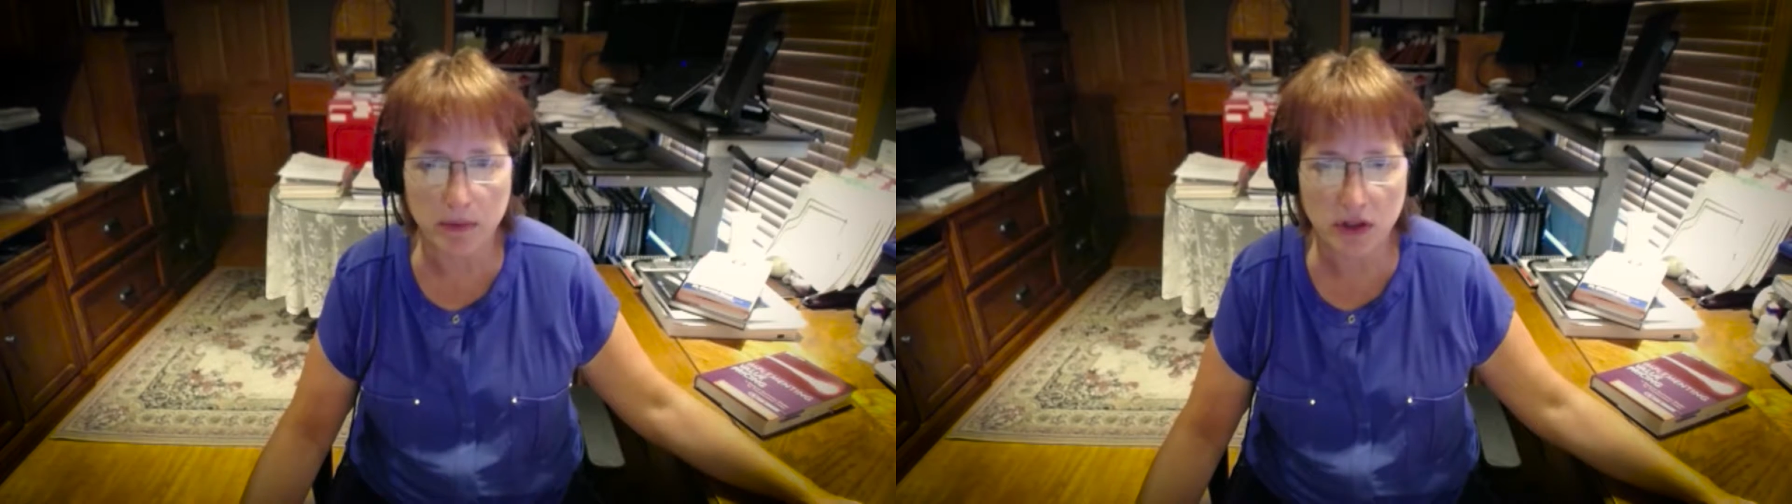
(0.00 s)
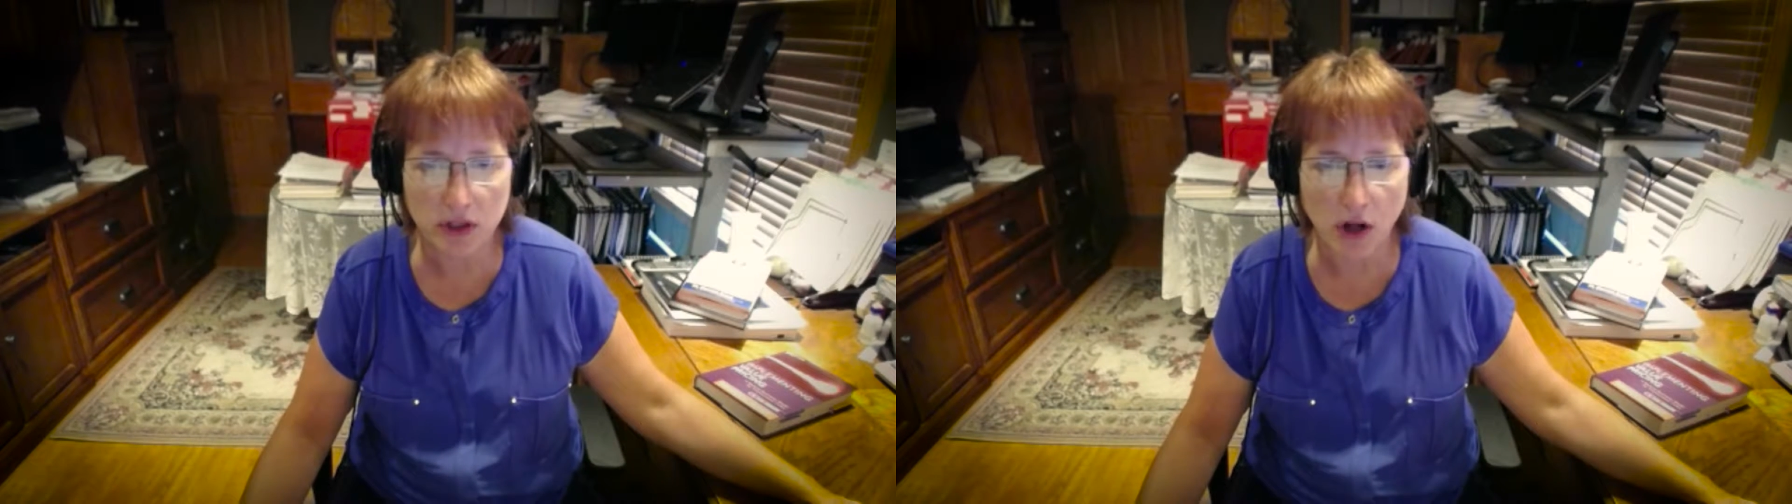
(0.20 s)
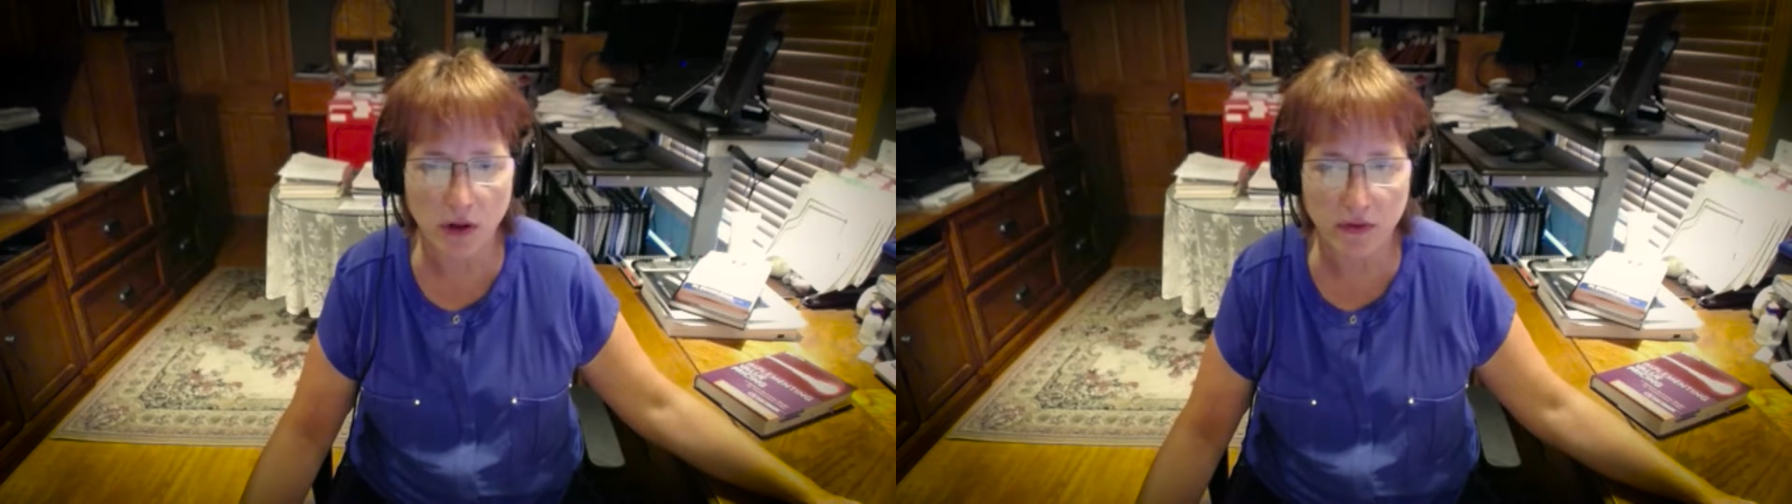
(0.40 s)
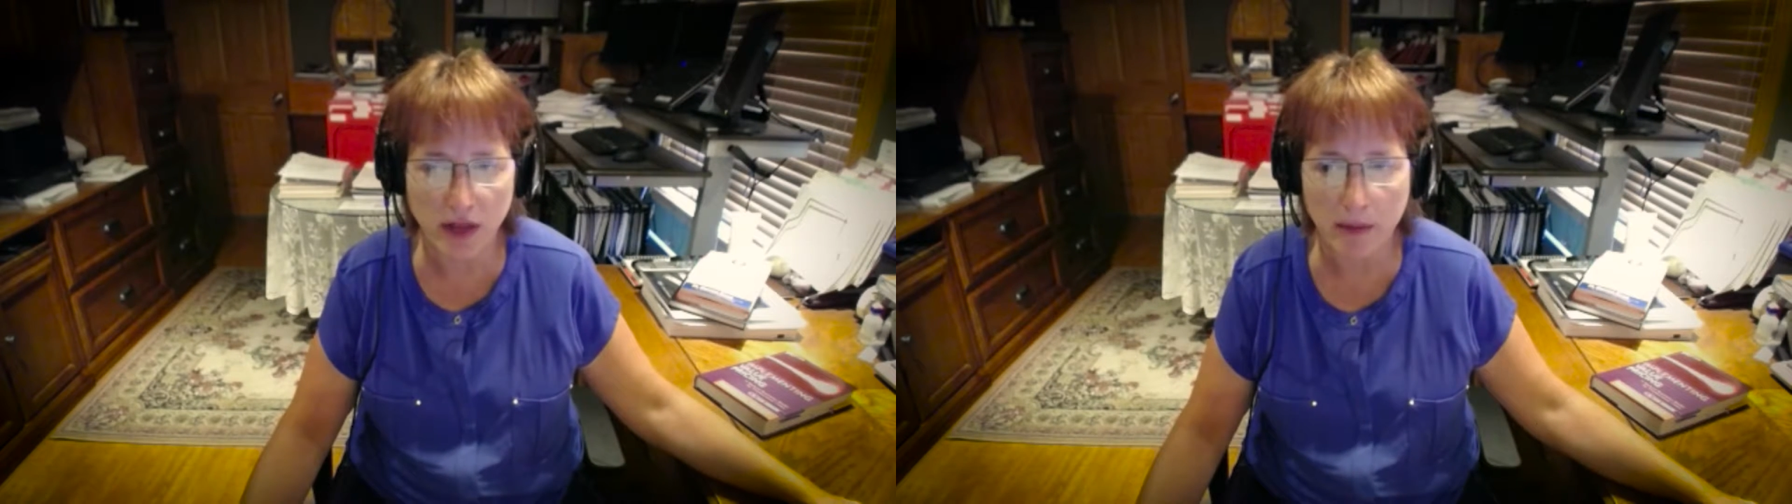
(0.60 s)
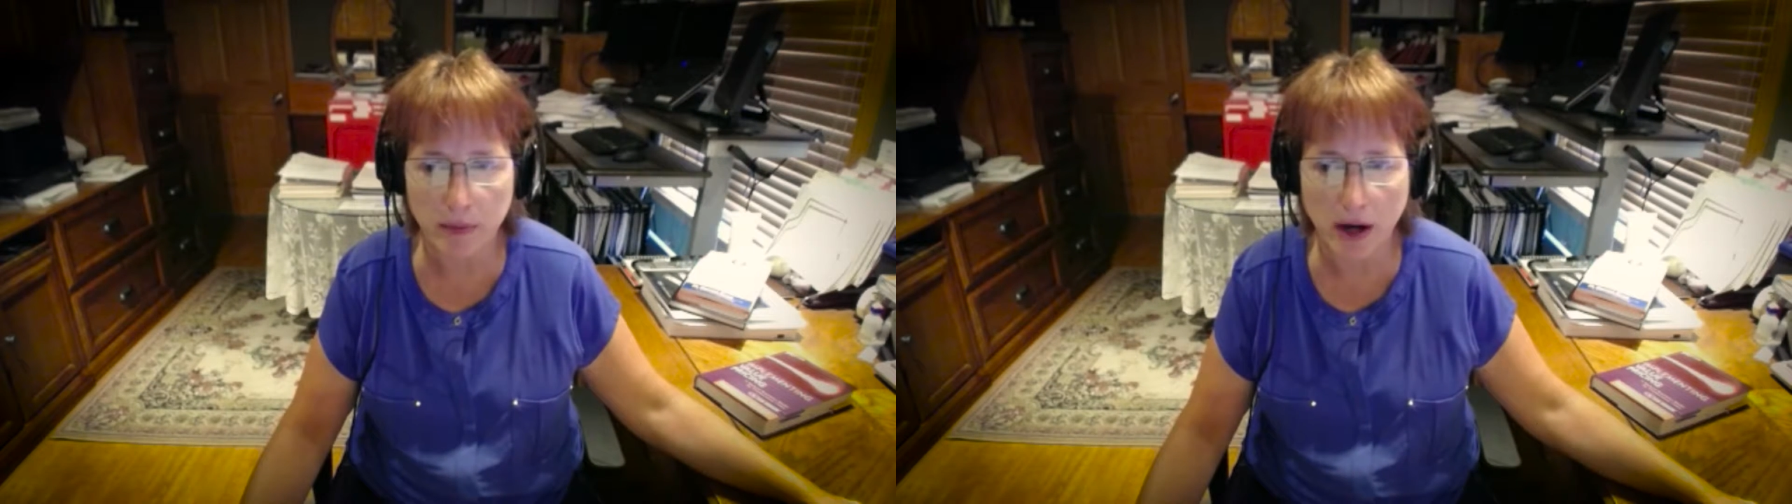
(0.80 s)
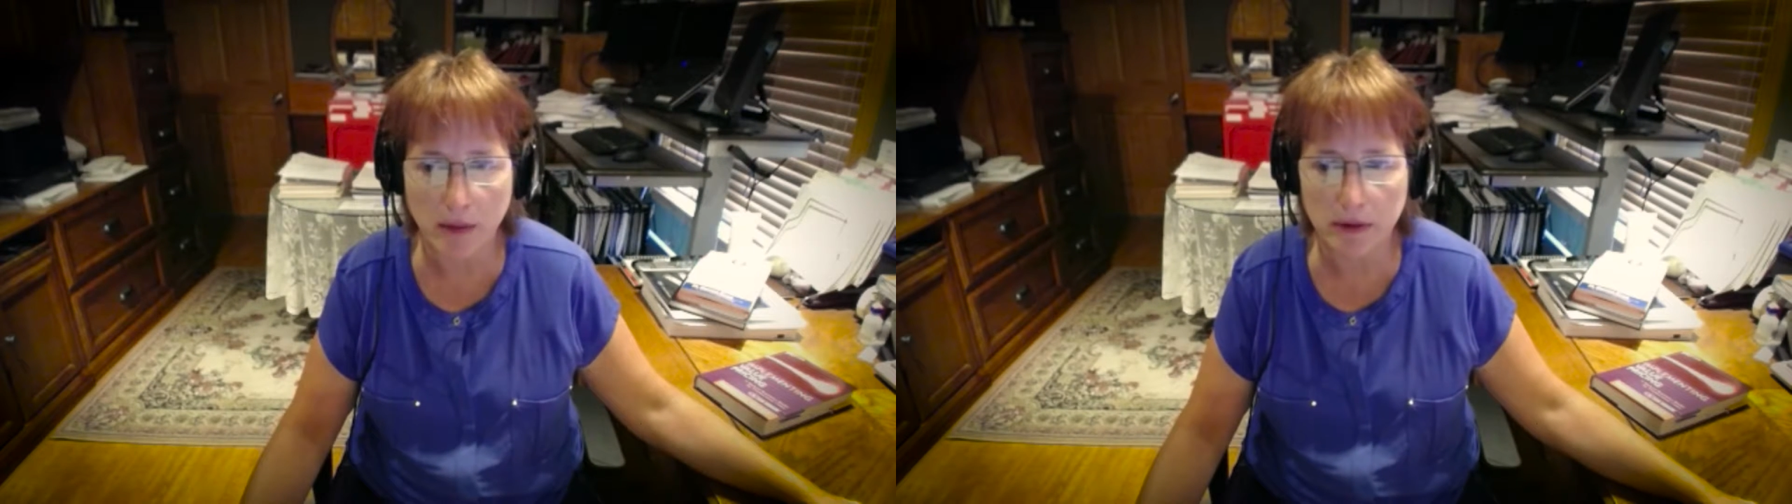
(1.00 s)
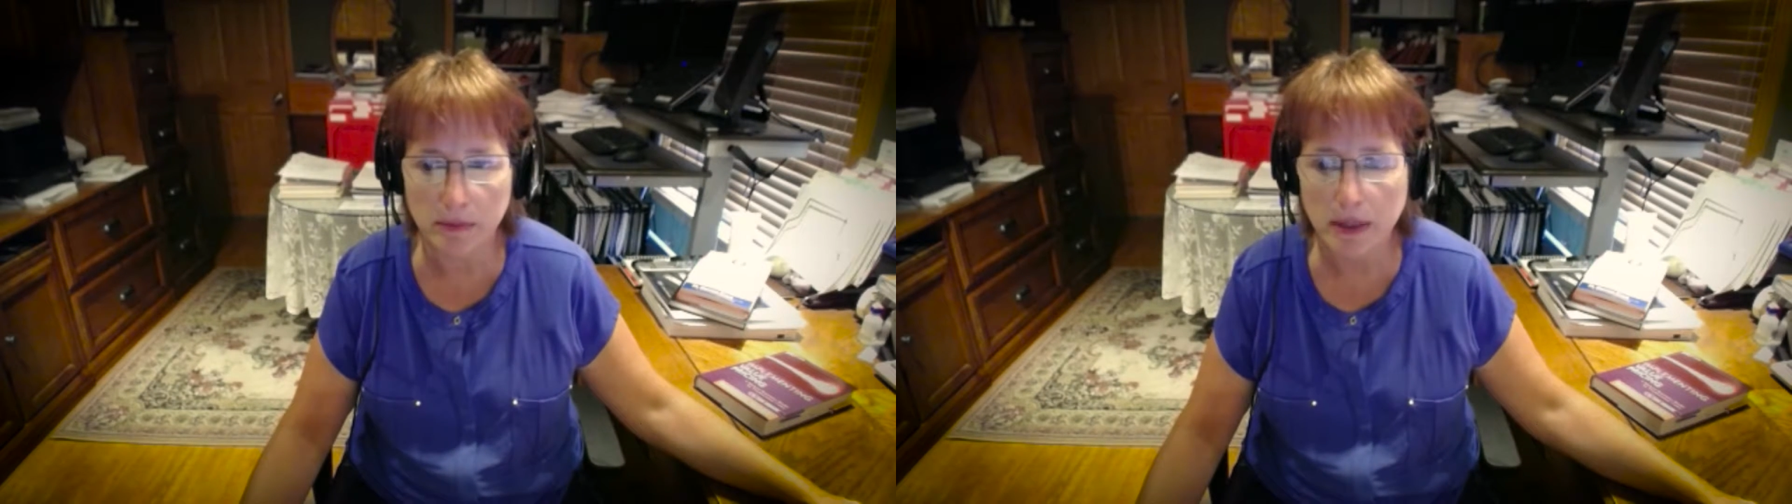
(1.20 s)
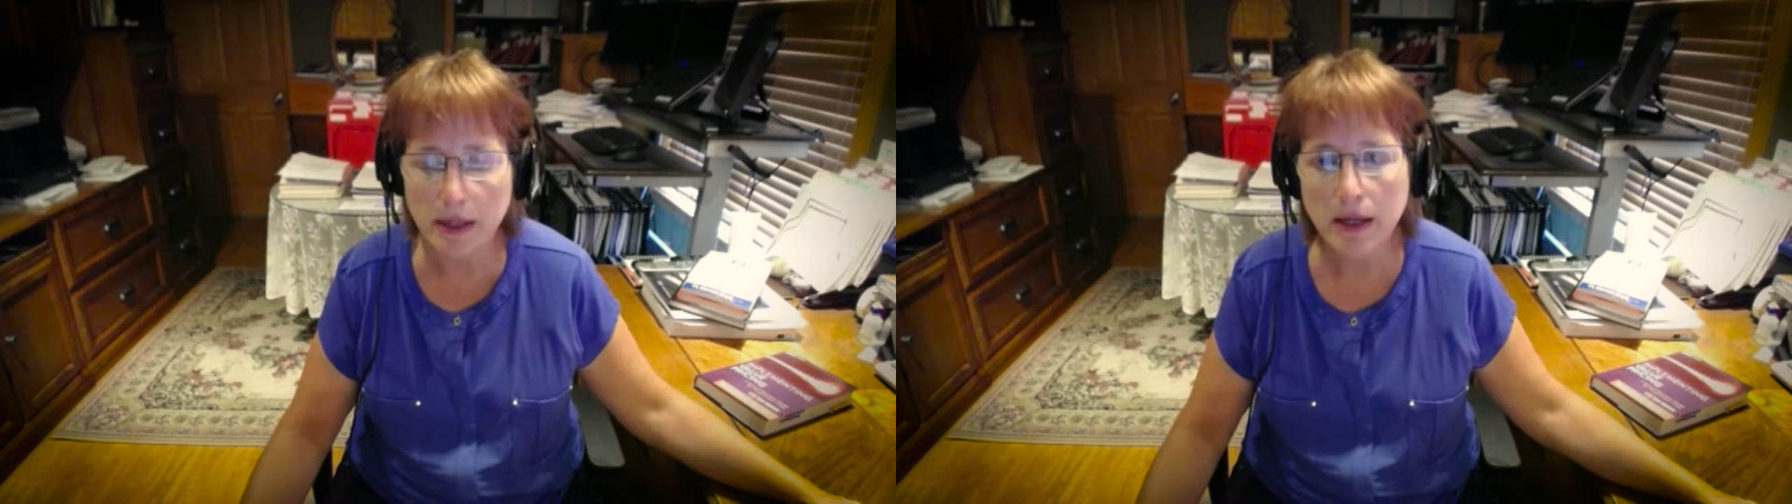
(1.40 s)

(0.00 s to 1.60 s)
solve that problem.